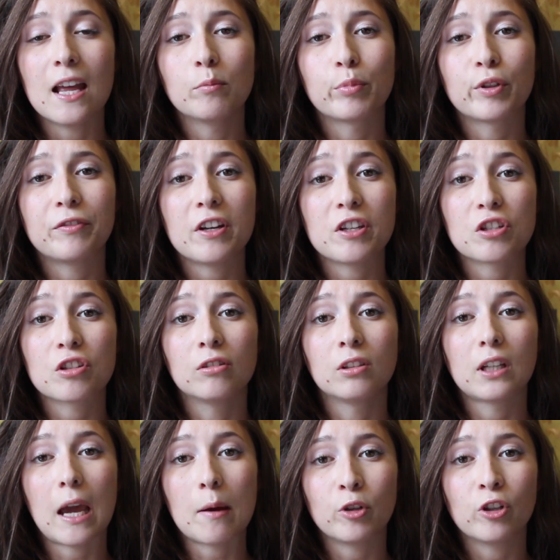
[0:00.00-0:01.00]
and
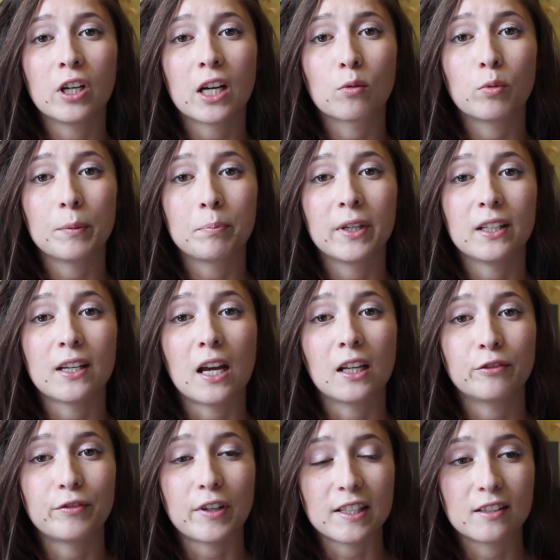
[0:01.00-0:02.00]
professional camera equipment
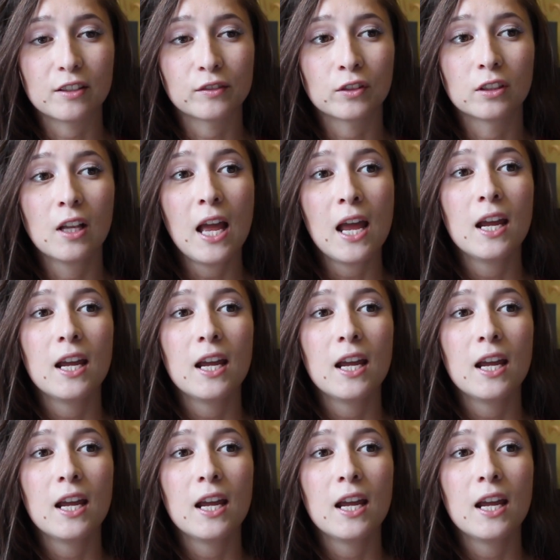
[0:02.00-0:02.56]
at the festival,